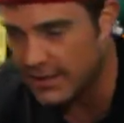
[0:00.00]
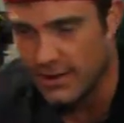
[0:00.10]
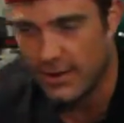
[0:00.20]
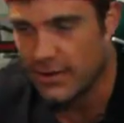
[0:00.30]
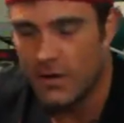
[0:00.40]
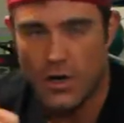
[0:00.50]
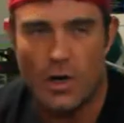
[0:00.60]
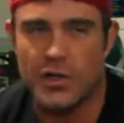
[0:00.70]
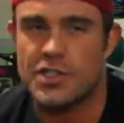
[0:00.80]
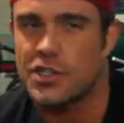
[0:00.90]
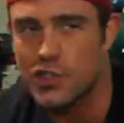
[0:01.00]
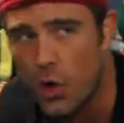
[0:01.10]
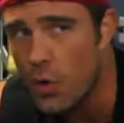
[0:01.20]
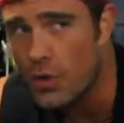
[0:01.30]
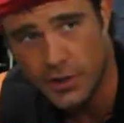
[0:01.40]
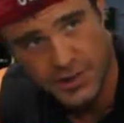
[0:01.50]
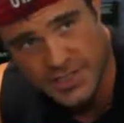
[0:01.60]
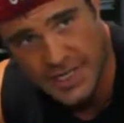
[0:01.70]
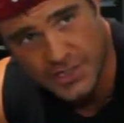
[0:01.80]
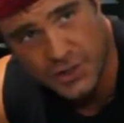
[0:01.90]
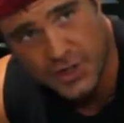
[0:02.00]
it's so good. The texture,